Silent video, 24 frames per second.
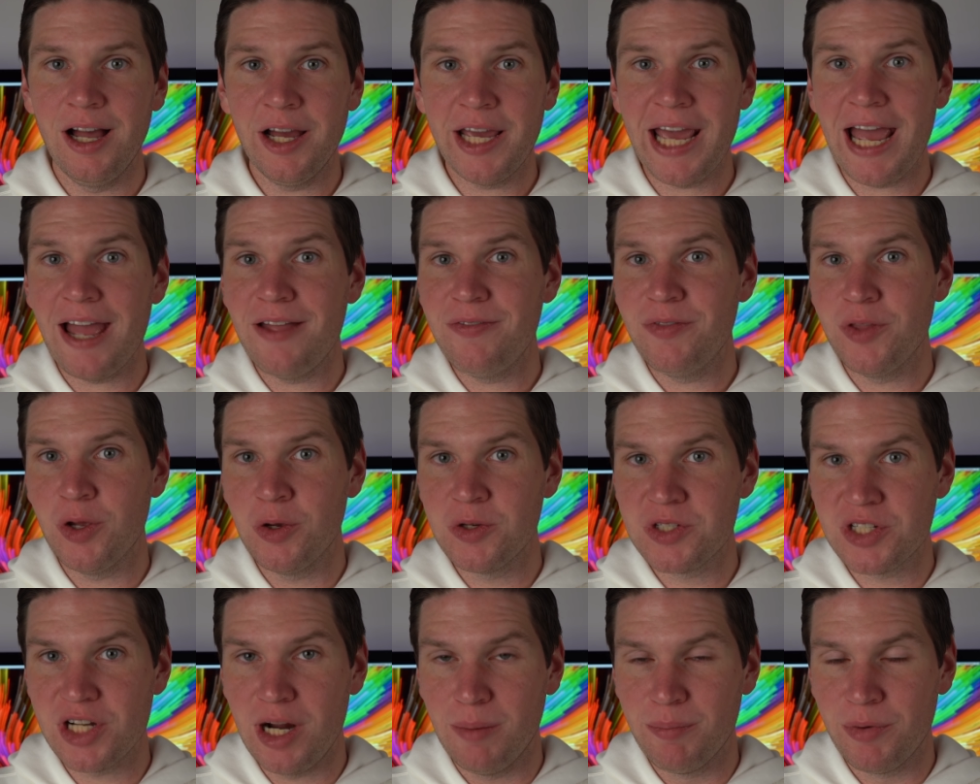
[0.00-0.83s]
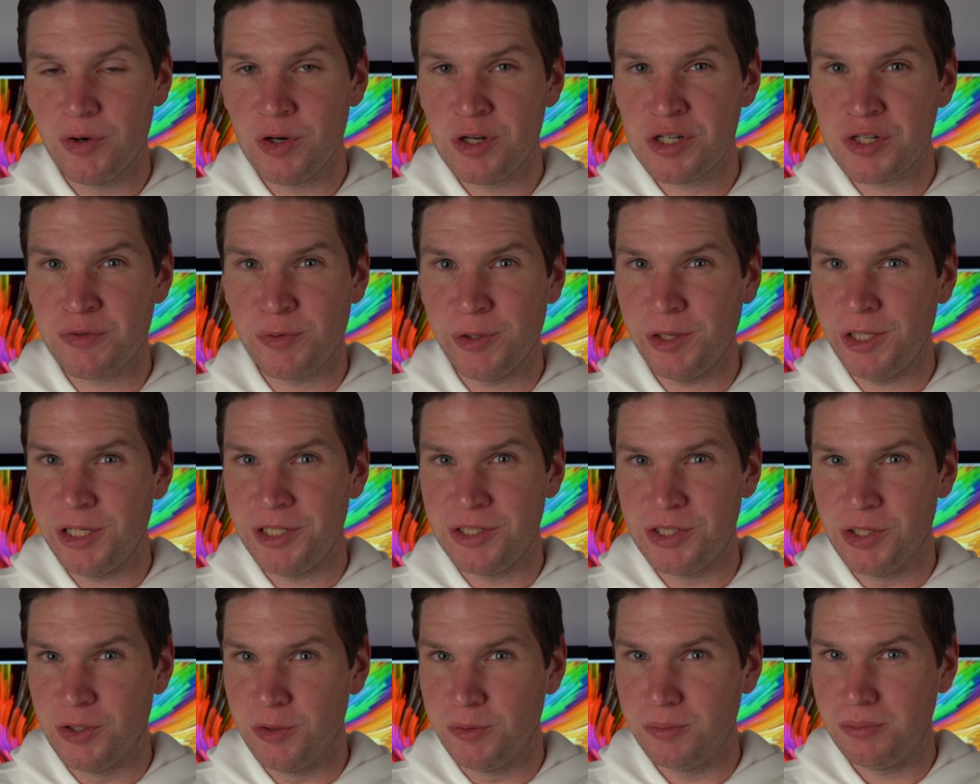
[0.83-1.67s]
Again, those numbers
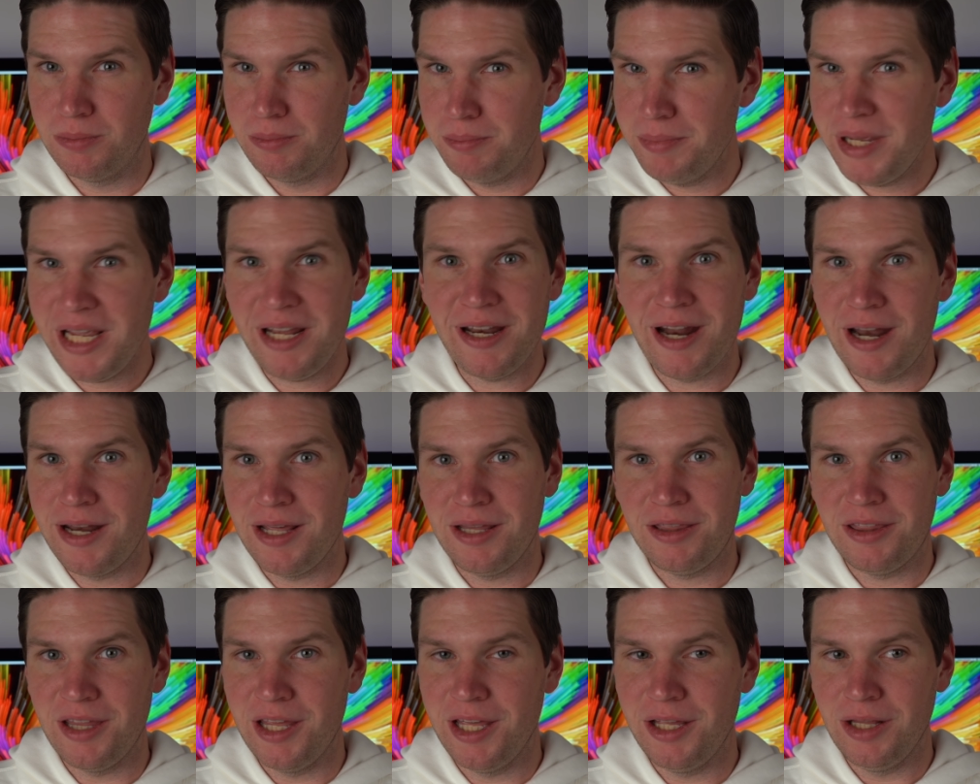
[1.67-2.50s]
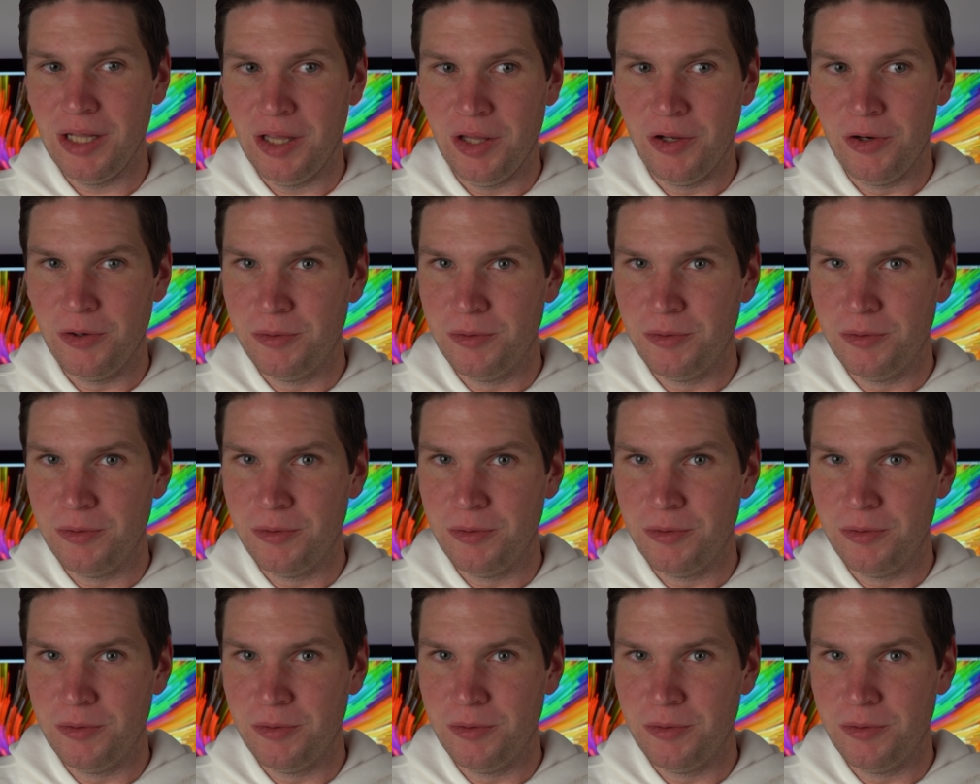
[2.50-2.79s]
really don't mean anything,